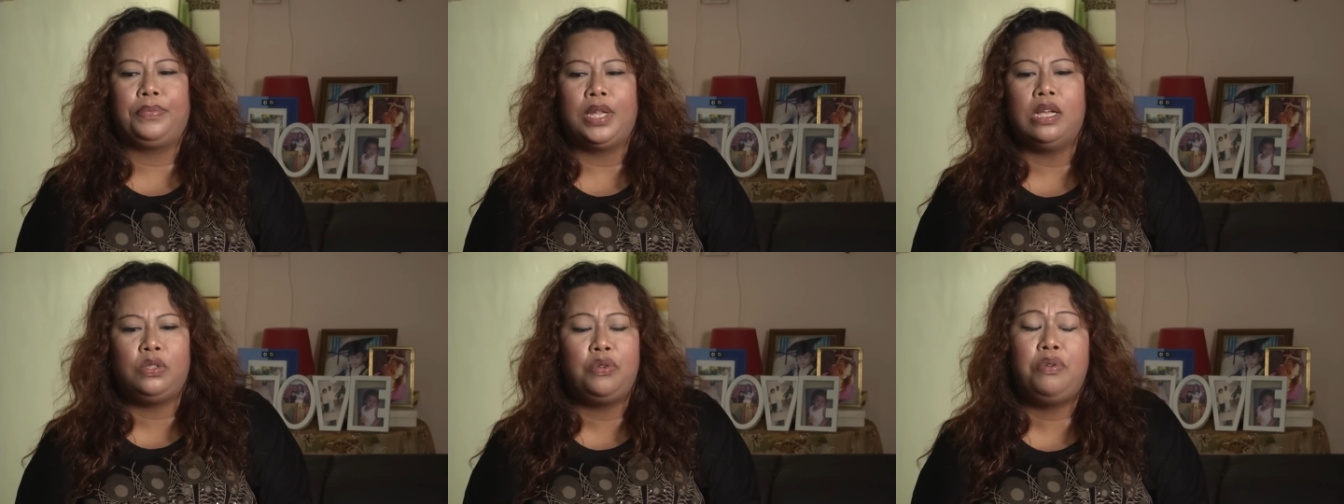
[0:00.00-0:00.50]

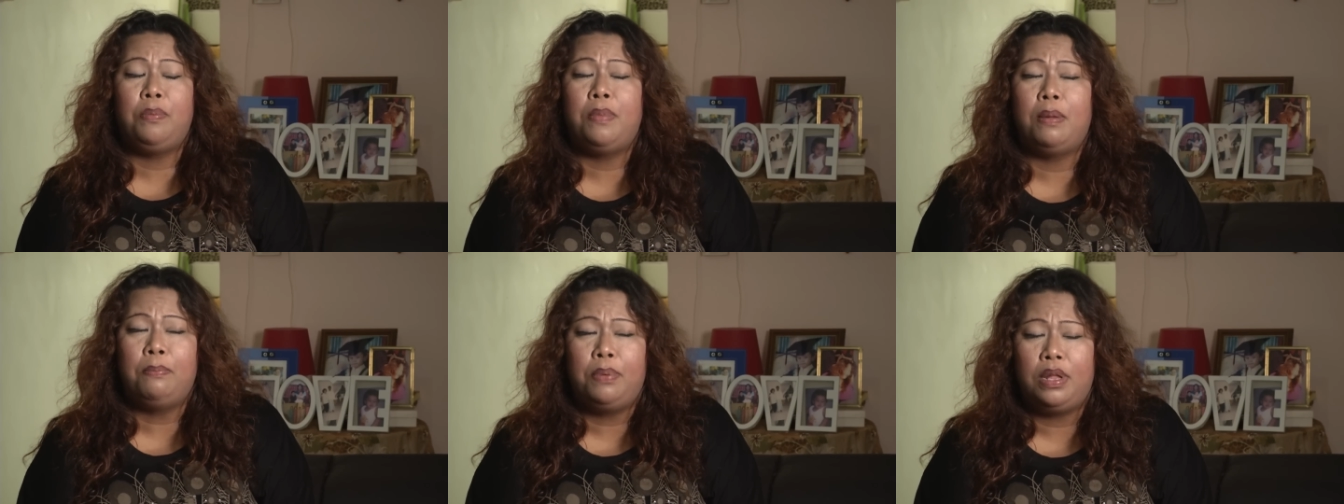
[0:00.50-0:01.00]
I still
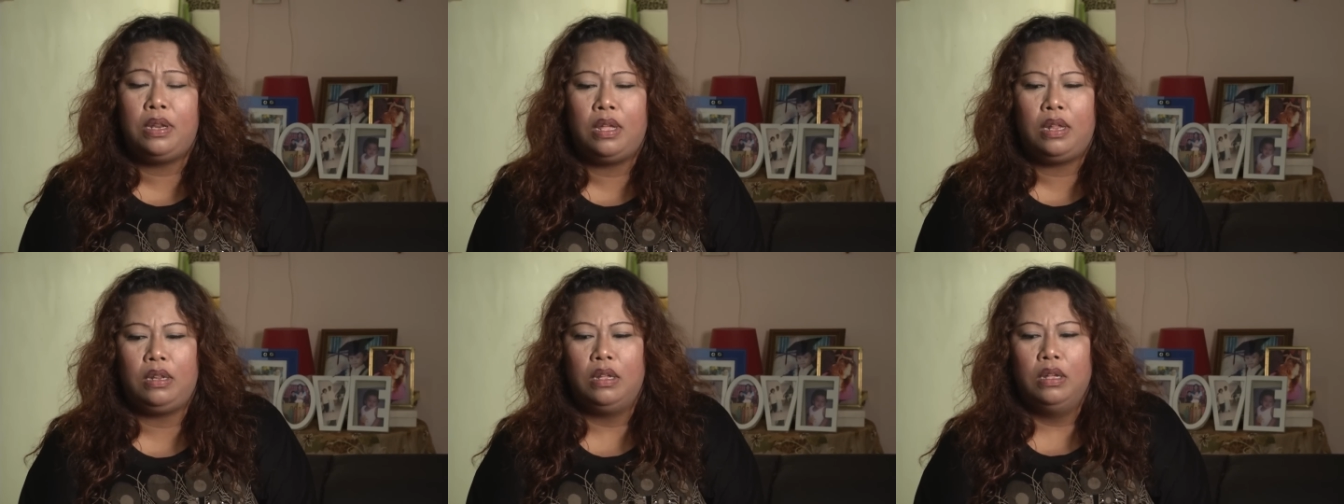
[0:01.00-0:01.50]
remember
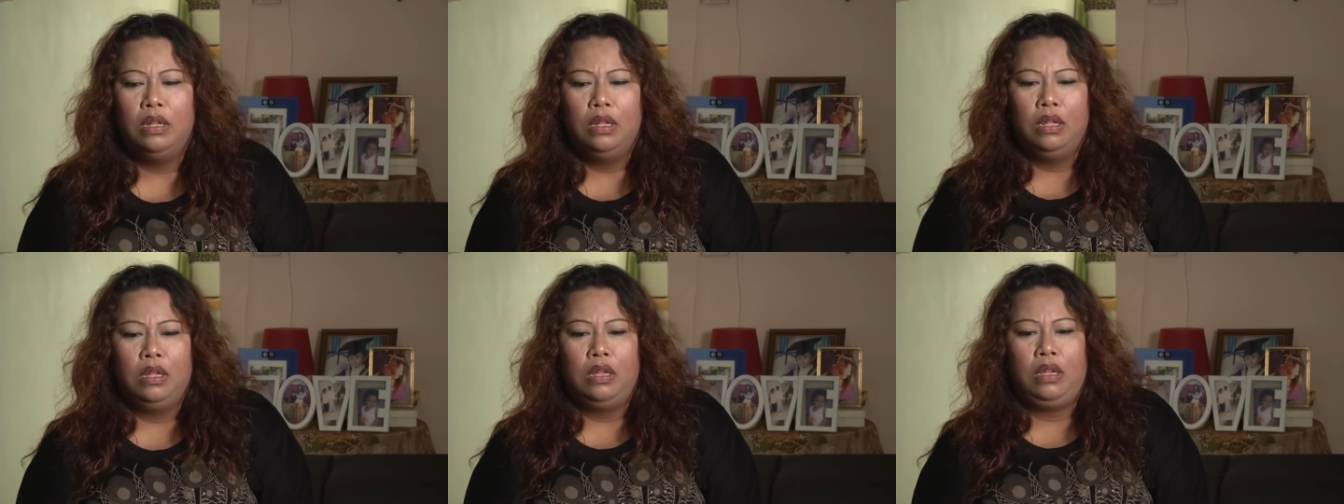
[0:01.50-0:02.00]
that
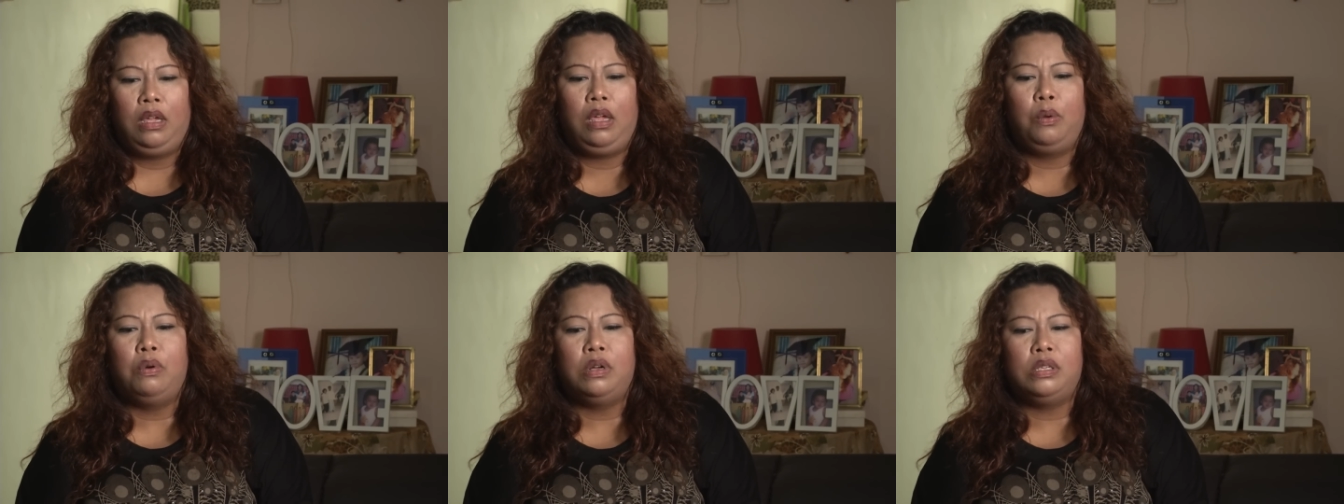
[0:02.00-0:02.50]

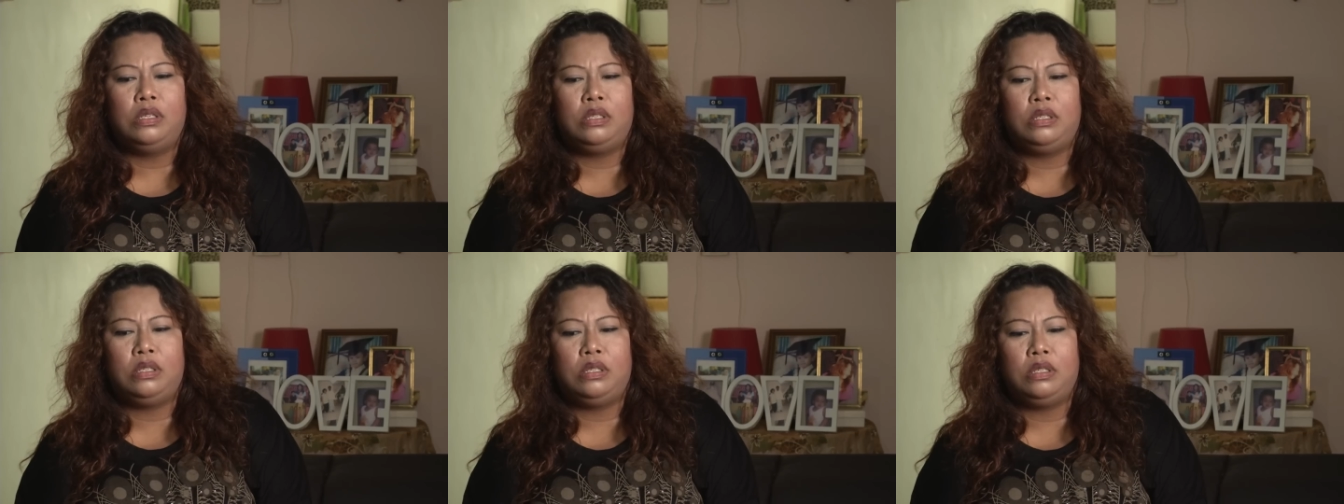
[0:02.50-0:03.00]
he
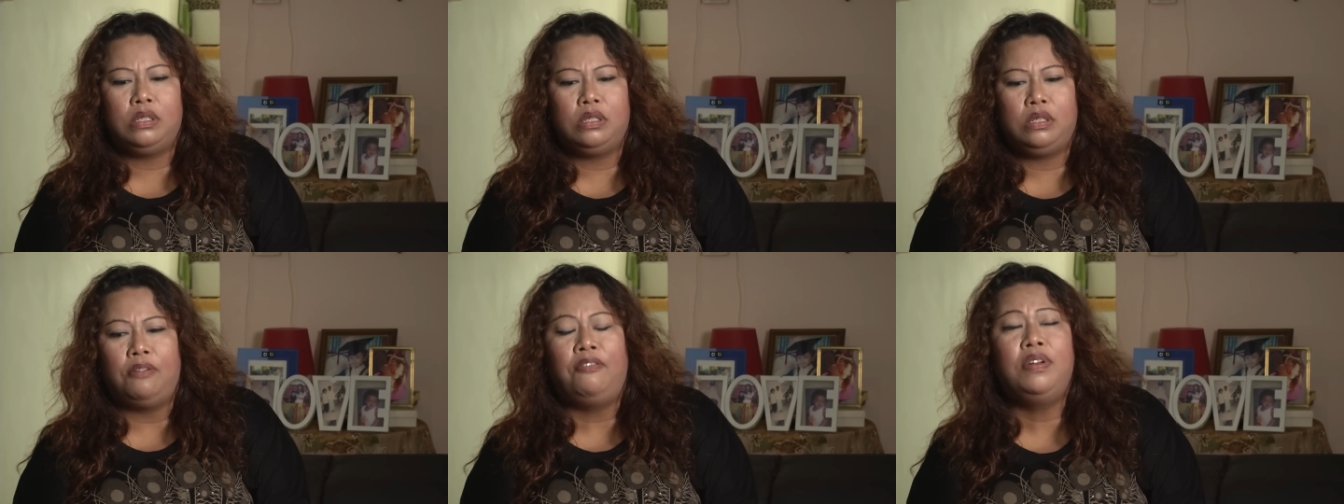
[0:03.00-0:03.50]
was
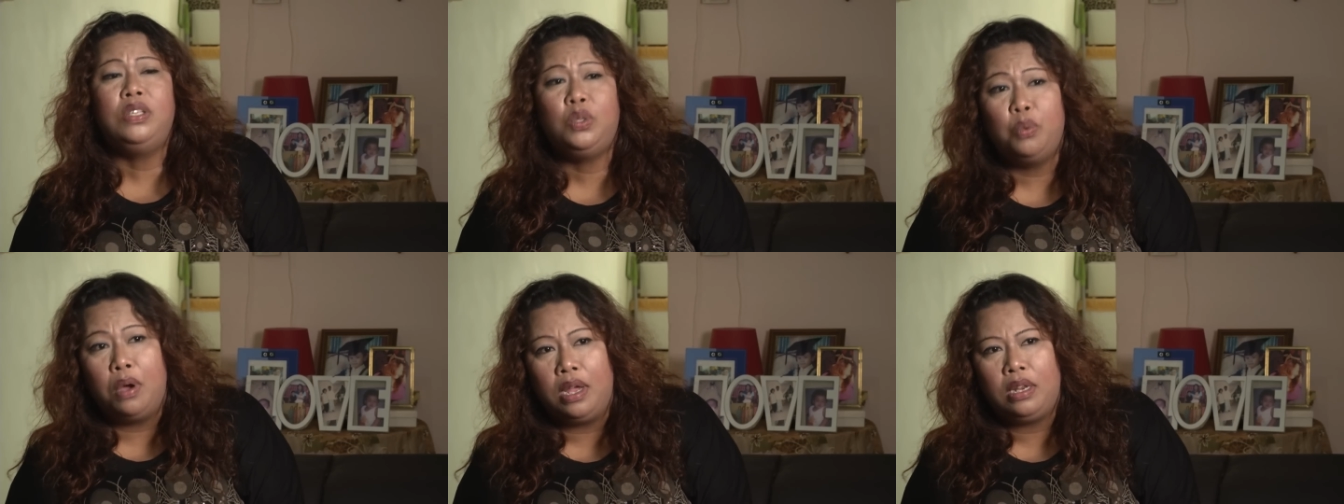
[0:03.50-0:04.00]
the
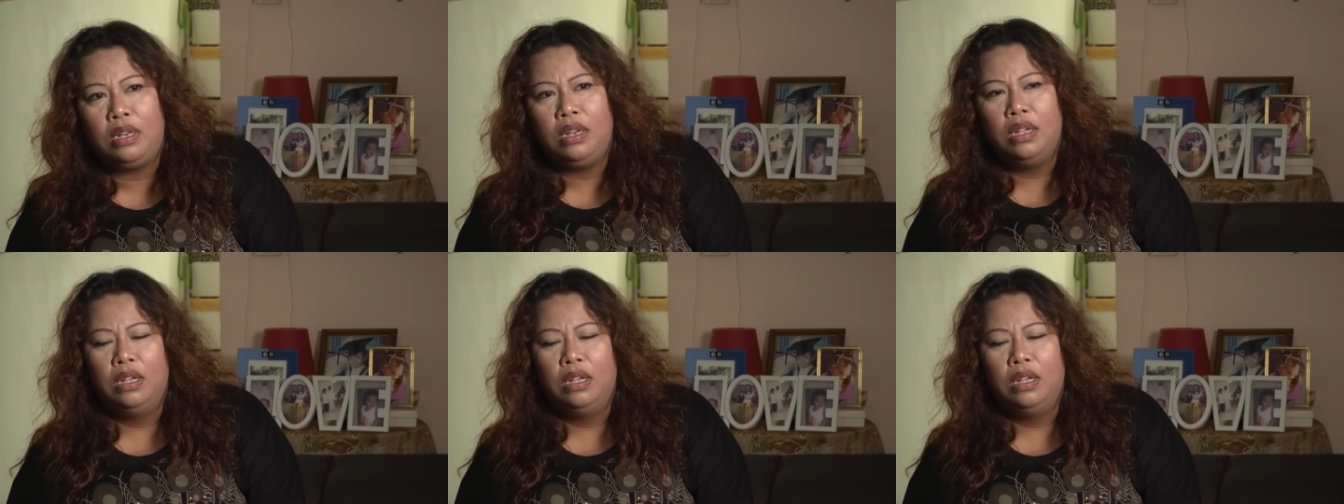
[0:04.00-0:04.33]
first one